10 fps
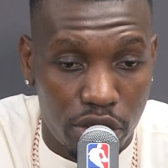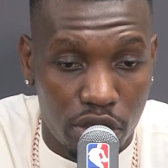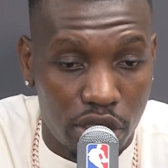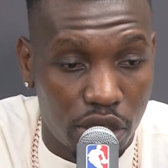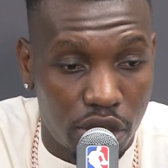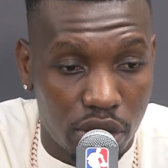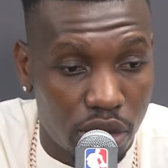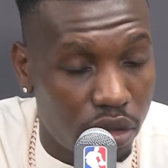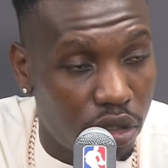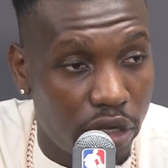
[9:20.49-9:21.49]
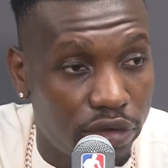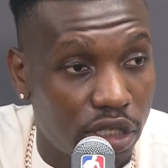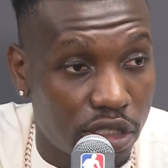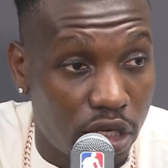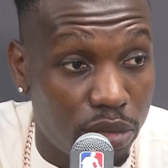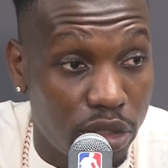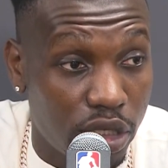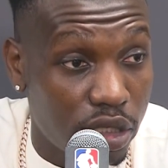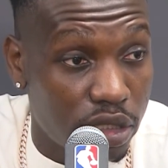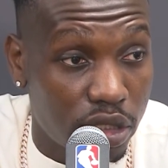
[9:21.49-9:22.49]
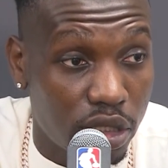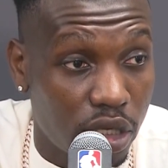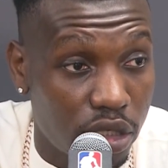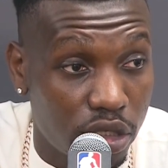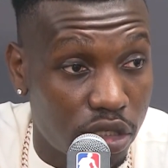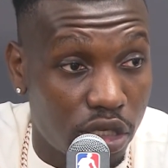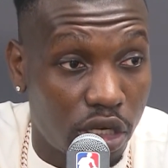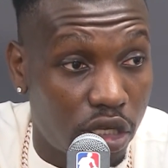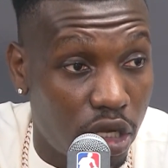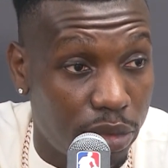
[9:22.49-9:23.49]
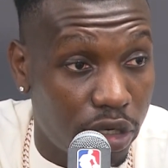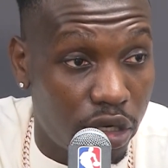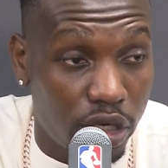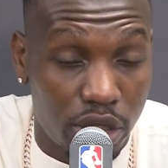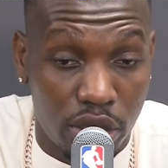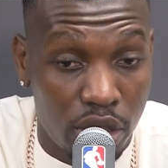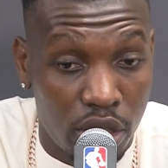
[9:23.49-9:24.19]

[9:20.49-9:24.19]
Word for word: you think you know everything's gonna be easy and you're just gonna come here and.